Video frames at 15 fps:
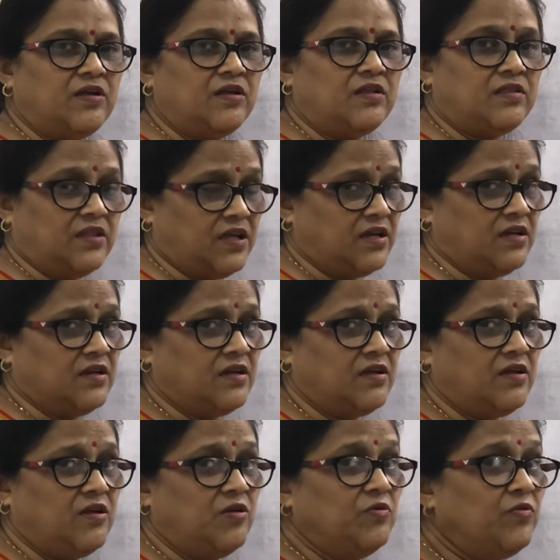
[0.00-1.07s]
then
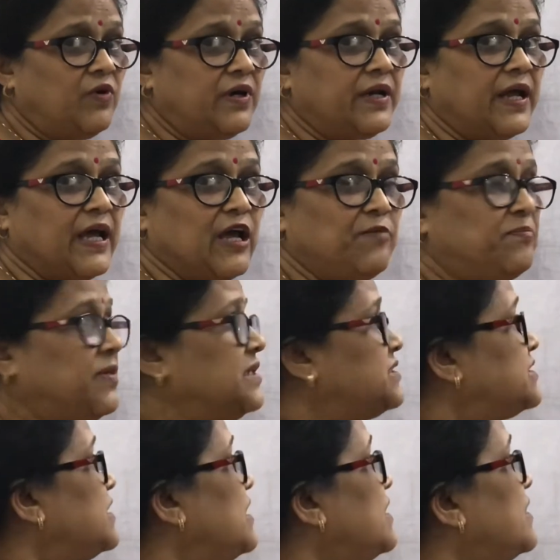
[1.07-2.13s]
what
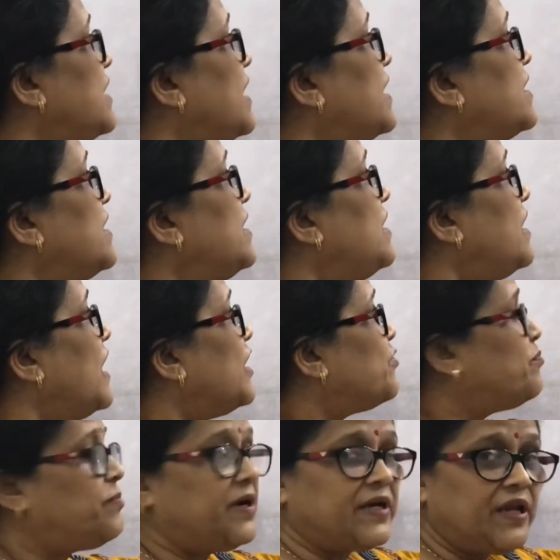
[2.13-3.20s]
happens that
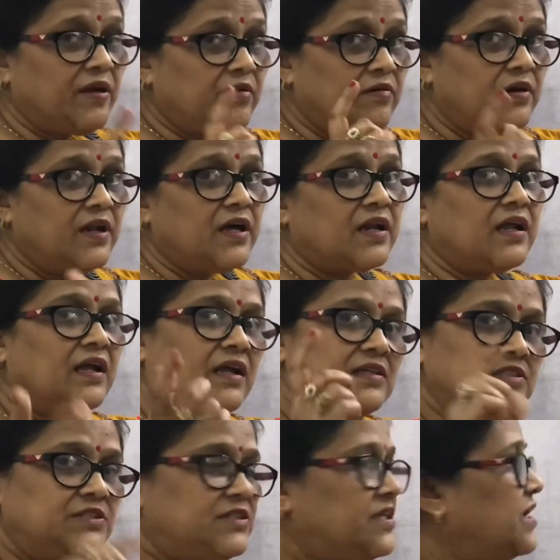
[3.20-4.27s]
at particular
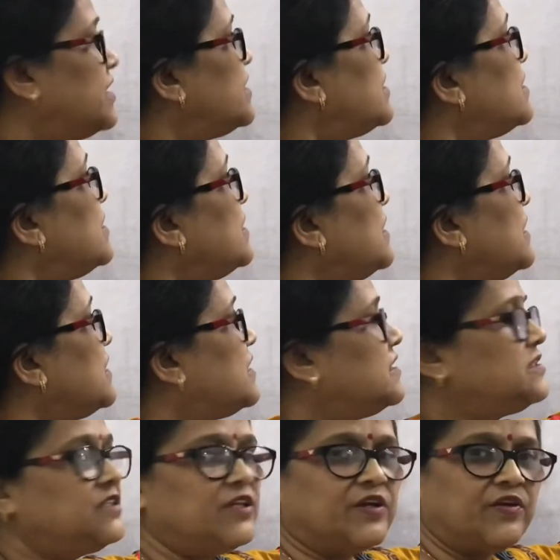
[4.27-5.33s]
instant it
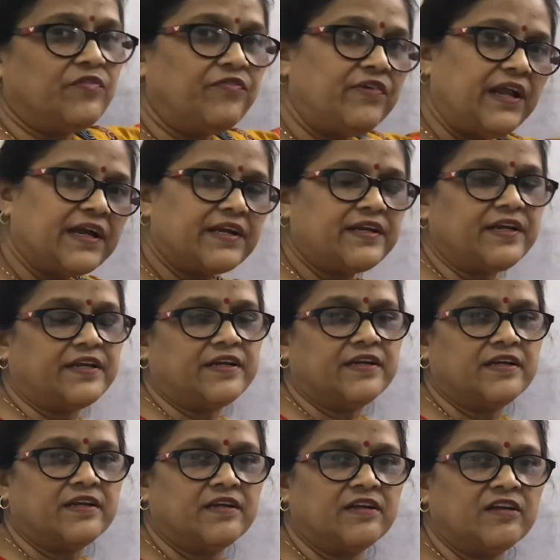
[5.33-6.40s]
is reflected.
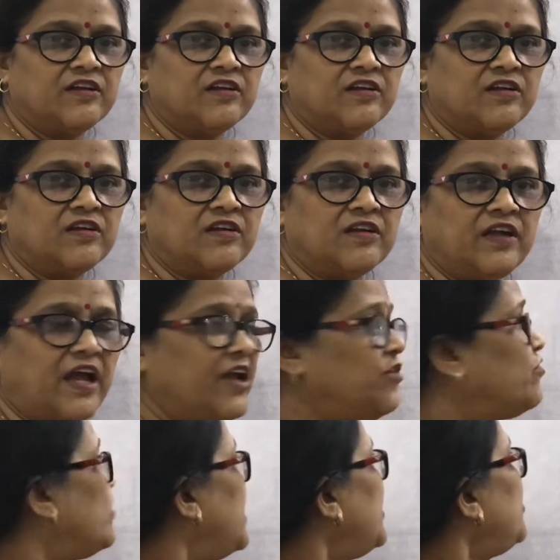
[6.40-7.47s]
And
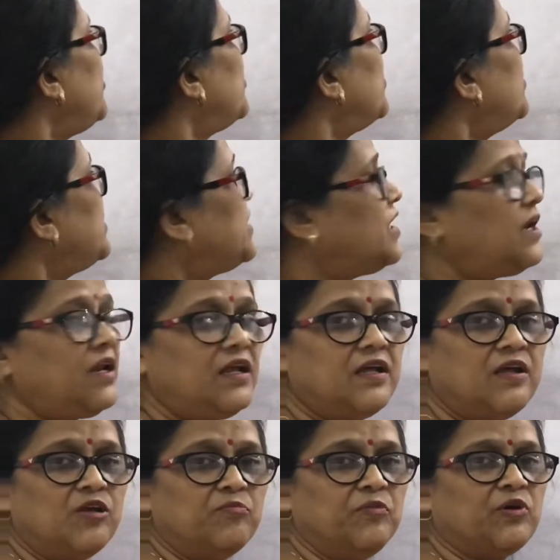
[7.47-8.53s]
why total?
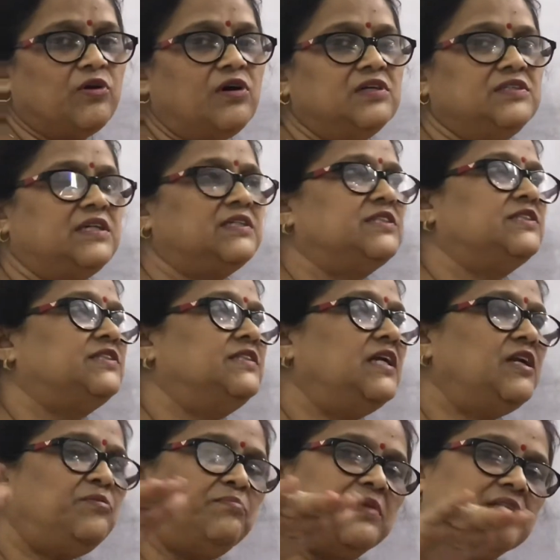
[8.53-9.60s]
Because its
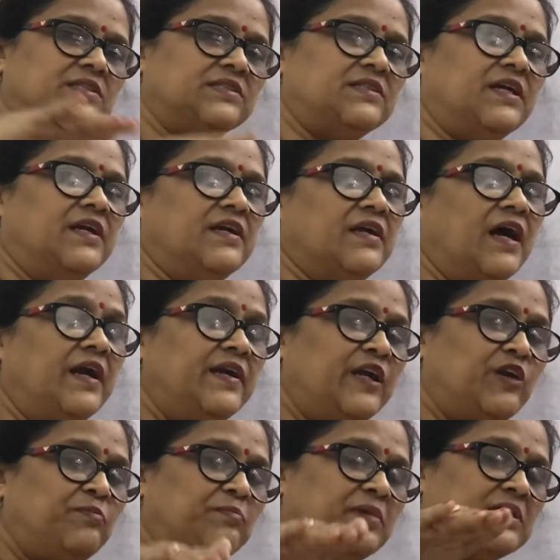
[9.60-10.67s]

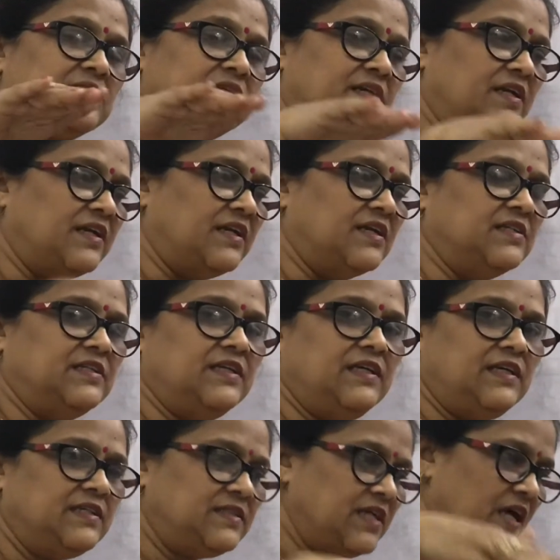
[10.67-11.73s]
100% energy
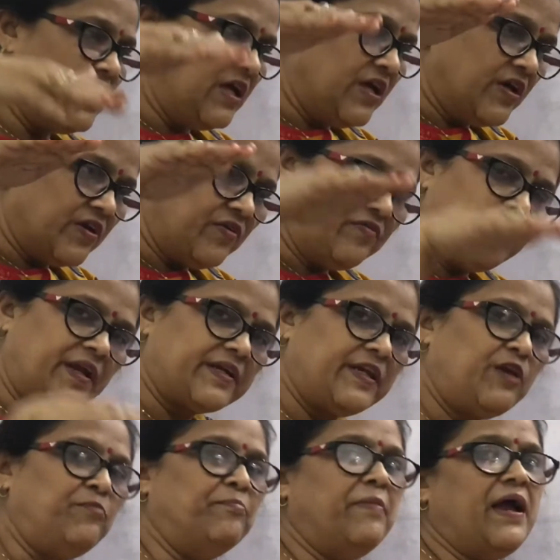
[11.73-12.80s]
is
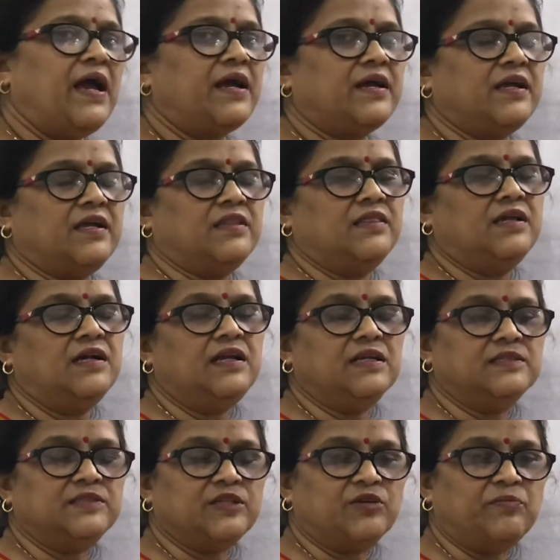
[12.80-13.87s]
reflected back in the
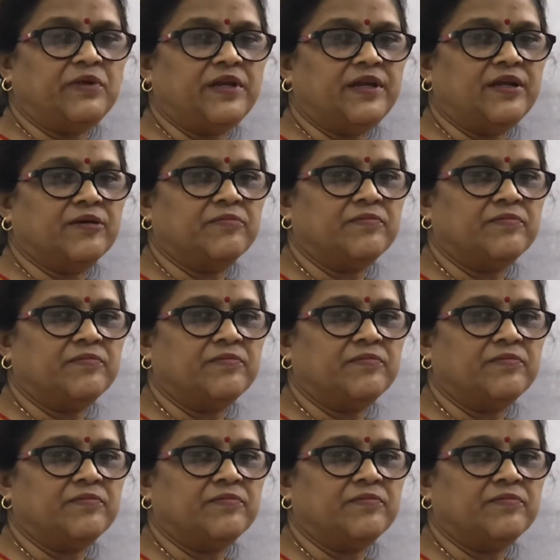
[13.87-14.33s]
denser medium.